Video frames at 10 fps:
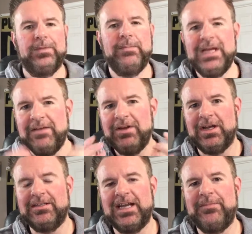Let me give you an
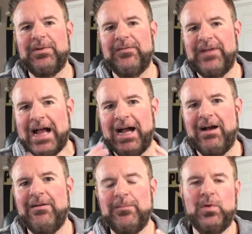example of
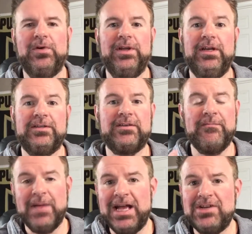how important it is to
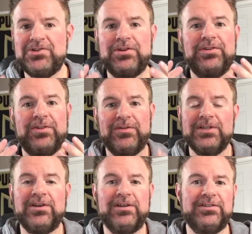measure the
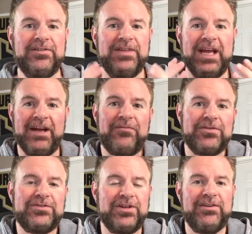results of the
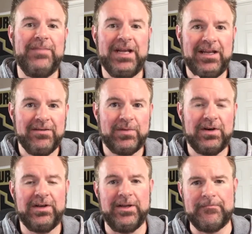efforts that you're making in
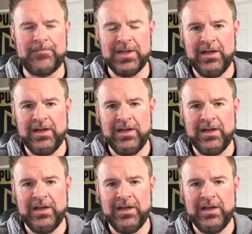marketing.